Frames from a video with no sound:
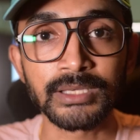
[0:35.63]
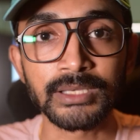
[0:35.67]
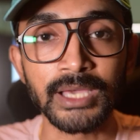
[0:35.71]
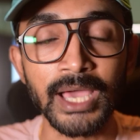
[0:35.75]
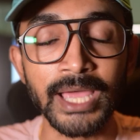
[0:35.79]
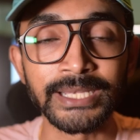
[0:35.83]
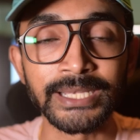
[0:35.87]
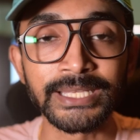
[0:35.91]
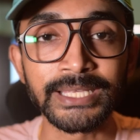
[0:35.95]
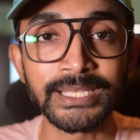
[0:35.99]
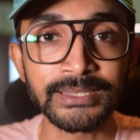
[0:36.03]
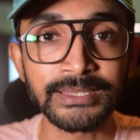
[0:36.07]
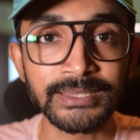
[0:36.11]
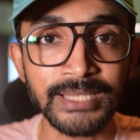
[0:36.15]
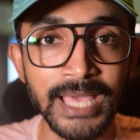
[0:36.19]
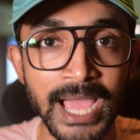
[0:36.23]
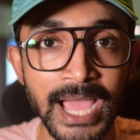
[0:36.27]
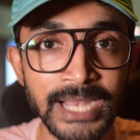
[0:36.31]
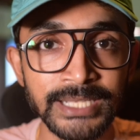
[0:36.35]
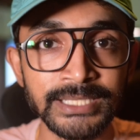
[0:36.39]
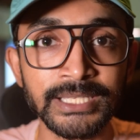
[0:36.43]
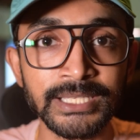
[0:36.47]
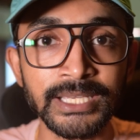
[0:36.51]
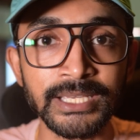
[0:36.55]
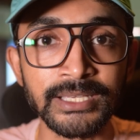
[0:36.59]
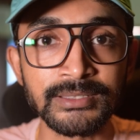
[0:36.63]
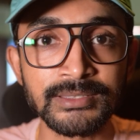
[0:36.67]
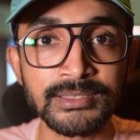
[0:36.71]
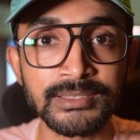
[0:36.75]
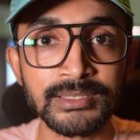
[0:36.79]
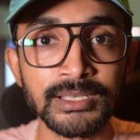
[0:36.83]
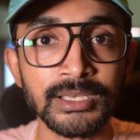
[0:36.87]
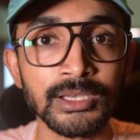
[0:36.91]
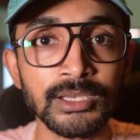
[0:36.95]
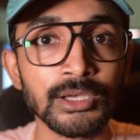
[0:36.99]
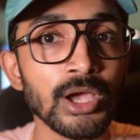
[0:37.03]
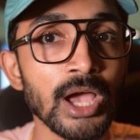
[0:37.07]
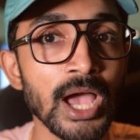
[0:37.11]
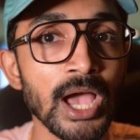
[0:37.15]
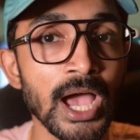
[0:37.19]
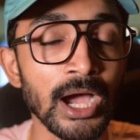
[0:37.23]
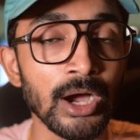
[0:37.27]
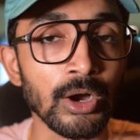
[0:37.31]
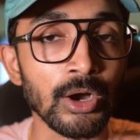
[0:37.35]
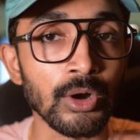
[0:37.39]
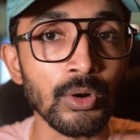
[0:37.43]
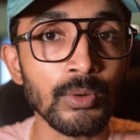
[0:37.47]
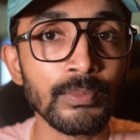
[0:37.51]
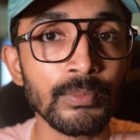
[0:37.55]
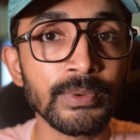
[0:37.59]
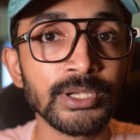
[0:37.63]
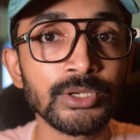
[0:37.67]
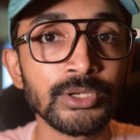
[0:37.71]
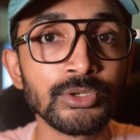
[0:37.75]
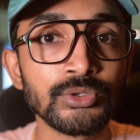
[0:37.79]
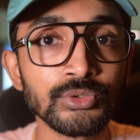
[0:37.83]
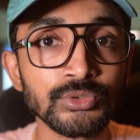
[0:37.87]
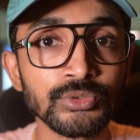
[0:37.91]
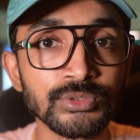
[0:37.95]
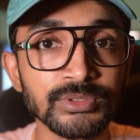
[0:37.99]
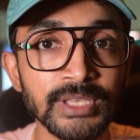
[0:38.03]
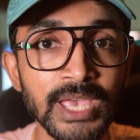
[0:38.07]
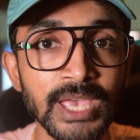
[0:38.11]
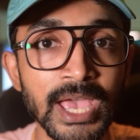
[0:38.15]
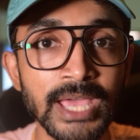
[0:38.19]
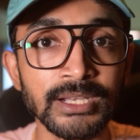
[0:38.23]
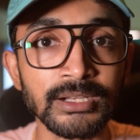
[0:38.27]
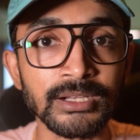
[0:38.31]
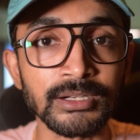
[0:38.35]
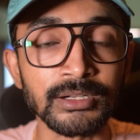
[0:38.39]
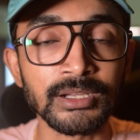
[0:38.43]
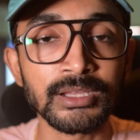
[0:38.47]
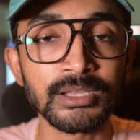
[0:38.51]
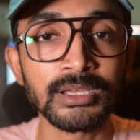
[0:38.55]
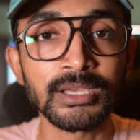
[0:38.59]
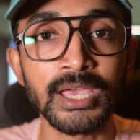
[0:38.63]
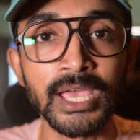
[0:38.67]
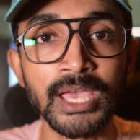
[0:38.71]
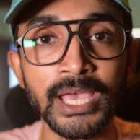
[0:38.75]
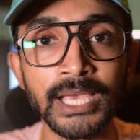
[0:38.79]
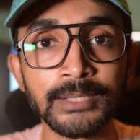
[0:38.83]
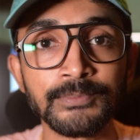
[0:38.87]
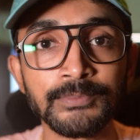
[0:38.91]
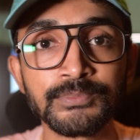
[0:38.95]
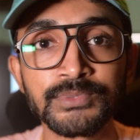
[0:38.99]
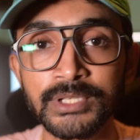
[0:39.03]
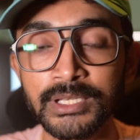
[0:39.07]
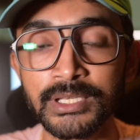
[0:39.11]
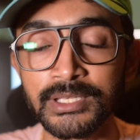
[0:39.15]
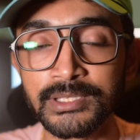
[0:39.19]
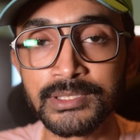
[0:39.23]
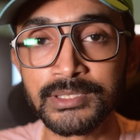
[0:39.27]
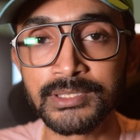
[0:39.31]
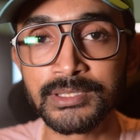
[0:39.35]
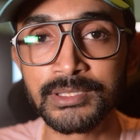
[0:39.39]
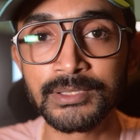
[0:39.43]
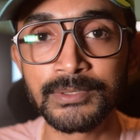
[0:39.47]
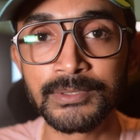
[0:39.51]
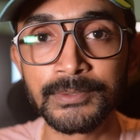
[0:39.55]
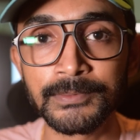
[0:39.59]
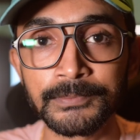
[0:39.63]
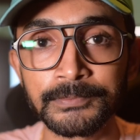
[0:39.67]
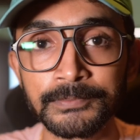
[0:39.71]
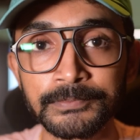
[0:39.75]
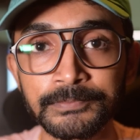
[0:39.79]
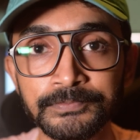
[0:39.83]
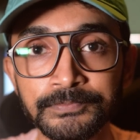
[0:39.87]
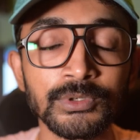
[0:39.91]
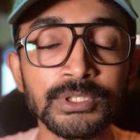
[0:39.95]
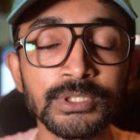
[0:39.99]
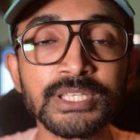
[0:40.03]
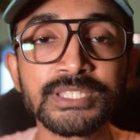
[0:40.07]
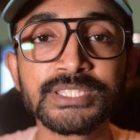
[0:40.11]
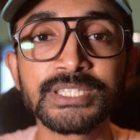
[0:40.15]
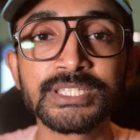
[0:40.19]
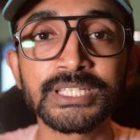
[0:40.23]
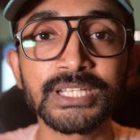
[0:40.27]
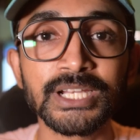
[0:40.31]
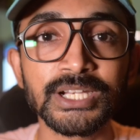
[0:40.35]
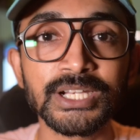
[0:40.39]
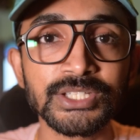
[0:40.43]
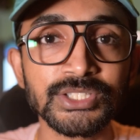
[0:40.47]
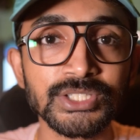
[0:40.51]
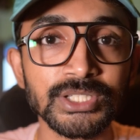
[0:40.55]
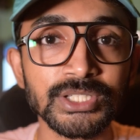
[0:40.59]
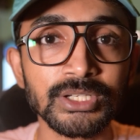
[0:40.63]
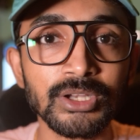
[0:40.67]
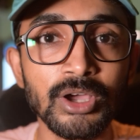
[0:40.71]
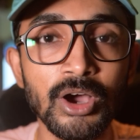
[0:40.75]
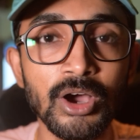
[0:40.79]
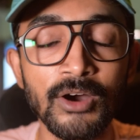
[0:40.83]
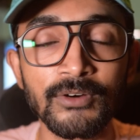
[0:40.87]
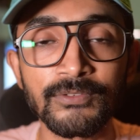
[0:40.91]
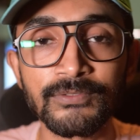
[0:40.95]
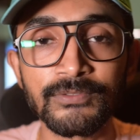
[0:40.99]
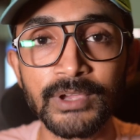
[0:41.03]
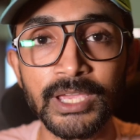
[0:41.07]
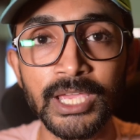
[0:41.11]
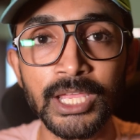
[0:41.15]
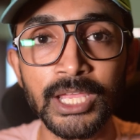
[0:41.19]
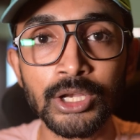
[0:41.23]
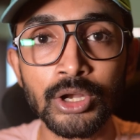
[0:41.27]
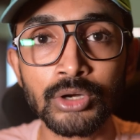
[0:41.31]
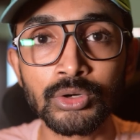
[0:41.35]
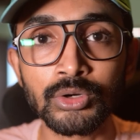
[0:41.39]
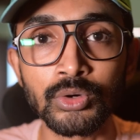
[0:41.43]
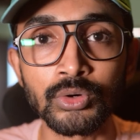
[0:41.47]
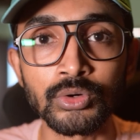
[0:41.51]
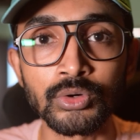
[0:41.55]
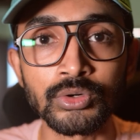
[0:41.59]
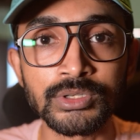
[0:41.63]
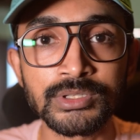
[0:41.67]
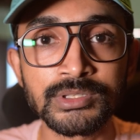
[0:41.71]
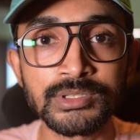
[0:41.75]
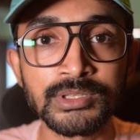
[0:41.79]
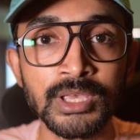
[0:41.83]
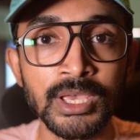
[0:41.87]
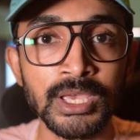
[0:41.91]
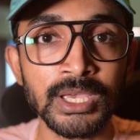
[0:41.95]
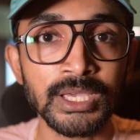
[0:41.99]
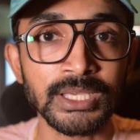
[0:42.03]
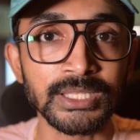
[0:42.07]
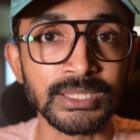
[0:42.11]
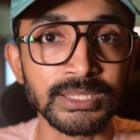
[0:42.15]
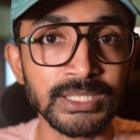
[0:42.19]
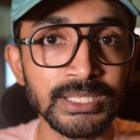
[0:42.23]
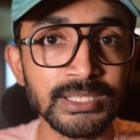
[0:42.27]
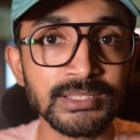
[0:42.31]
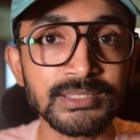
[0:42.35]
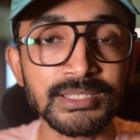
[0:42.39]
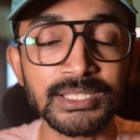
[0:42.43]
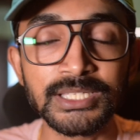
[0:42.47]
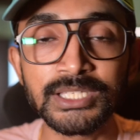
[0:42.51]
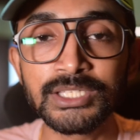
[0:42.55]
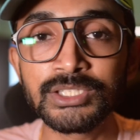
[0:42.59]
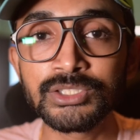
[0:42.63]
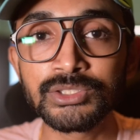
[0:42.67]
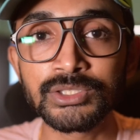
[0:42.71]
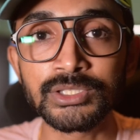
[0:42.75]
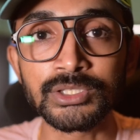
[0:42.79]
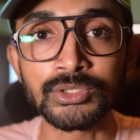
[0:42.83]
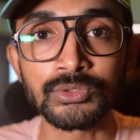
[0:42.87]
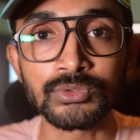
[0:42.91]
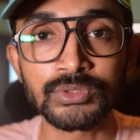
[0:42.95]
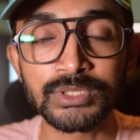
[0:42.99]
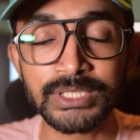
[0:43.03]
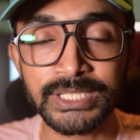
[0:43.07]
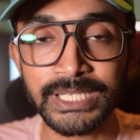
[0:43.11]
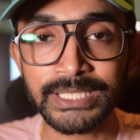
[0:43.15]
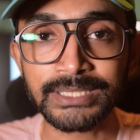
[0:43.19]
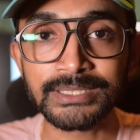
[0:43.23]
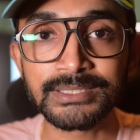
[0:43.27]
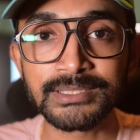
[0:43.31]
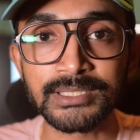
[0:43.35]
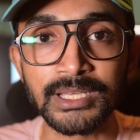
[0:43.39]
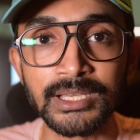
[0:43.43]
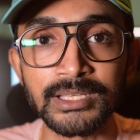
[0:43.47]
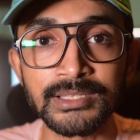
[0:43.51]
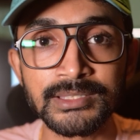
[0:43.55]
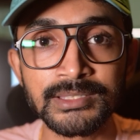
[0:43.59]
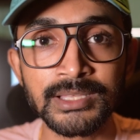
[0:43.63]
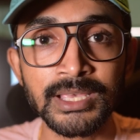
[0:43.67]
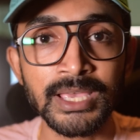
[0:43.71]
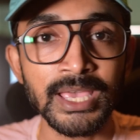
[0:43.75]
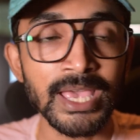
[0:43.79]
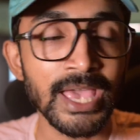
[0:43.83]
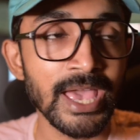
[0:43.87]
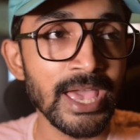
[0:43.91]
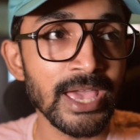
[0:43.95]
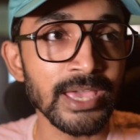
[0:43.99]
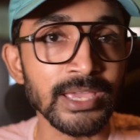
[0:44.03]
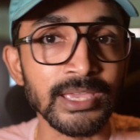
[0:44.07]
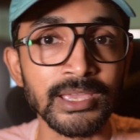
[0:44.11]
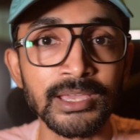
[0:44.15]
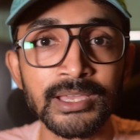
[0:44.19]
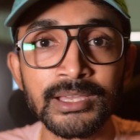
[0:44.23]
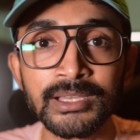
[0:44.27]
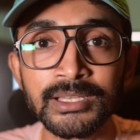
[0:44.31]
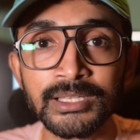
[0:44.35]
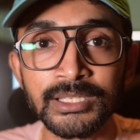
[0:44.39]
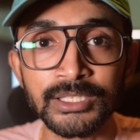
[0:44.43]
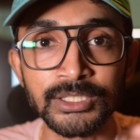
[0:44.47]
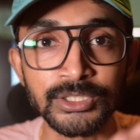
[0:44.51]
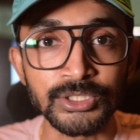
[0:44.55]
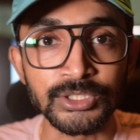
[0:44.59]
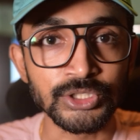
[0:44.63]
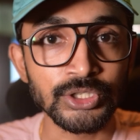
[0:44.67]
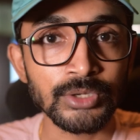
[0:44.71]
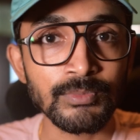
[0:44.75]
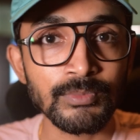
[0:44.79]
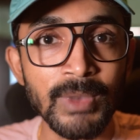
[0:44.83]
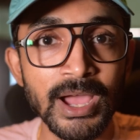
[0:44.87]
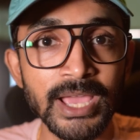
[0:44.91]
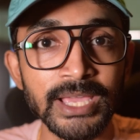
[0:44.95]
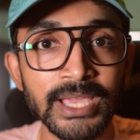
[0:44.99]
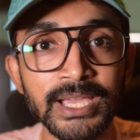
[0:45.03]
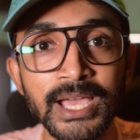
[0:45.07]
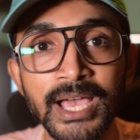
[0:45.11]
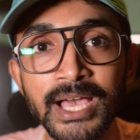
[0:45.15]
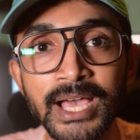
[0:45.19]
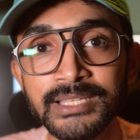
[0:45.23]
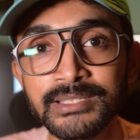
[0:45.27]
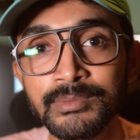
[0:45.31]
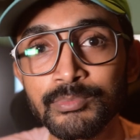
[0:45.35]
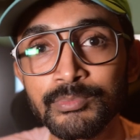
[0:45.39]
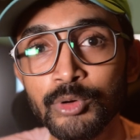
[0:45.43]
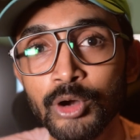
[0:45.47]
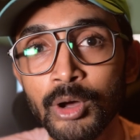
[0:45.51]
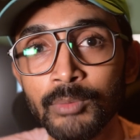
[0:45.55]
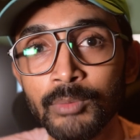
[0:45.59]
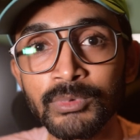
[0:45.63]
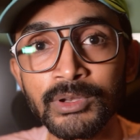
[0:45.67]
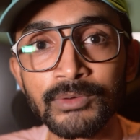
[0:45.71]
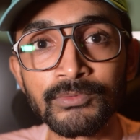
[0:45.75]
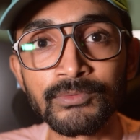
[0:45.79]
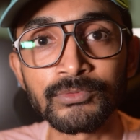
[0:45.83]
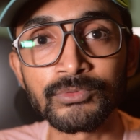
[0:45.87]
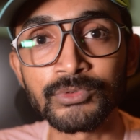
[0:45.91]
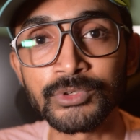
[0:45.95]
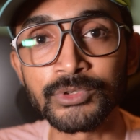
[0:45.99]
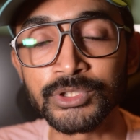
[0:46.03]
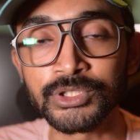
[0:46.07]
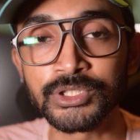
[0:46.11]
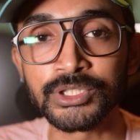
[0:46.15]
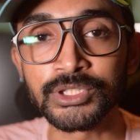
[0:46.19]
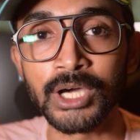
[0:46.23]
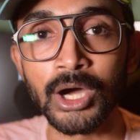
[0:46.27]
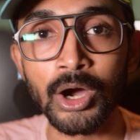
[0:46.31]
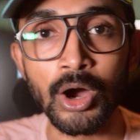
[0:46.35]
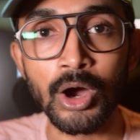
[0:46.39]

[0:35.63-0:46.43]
and in that case a OBD2 scanner helps us. With a generation of error codes, this ECU tells us, hey, your bike has a problem with the